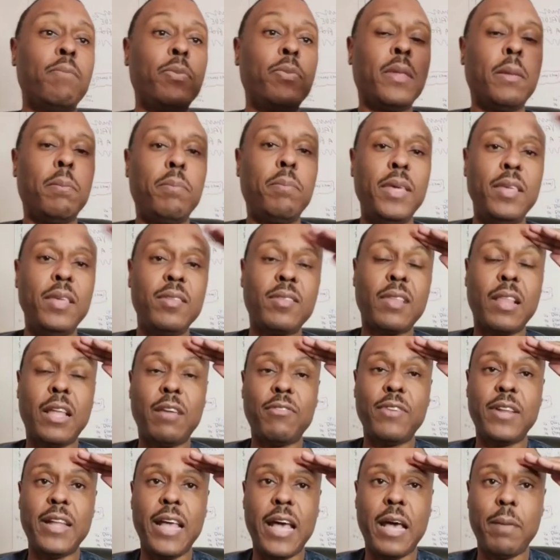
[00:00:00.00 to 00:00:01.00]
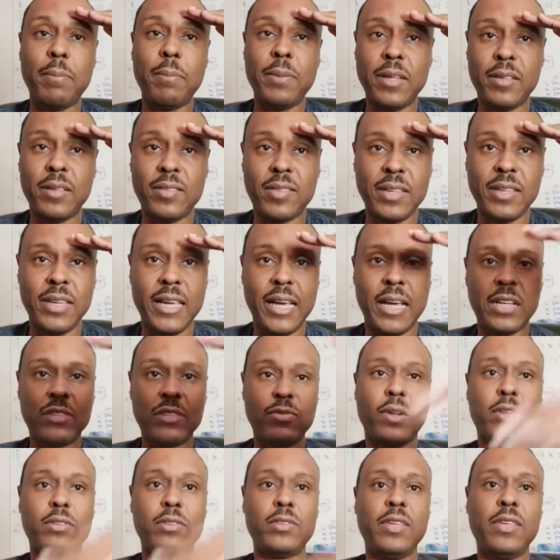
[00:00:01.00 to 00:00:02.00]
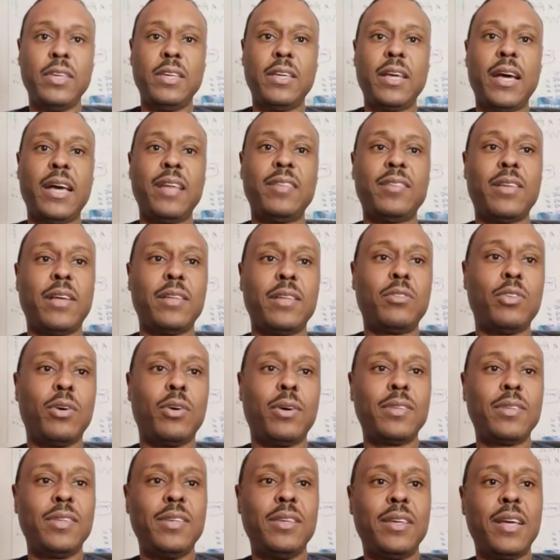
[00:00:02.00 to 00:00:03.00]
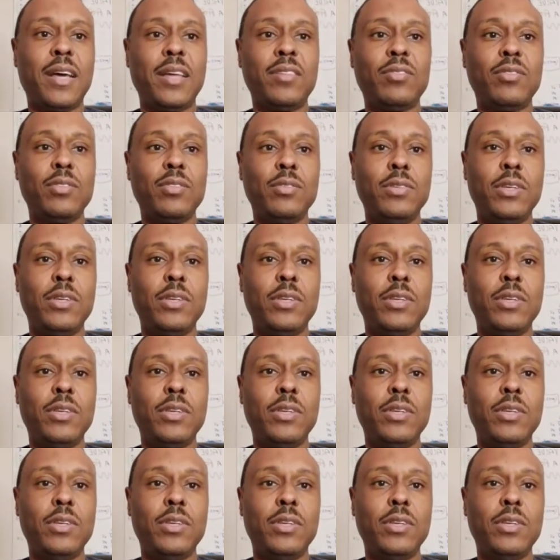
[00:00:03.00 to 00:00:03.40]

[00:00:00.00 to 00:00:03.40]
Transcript: Peace, love, and happiness and cash flow to you guys. I'll talk to you guys soon.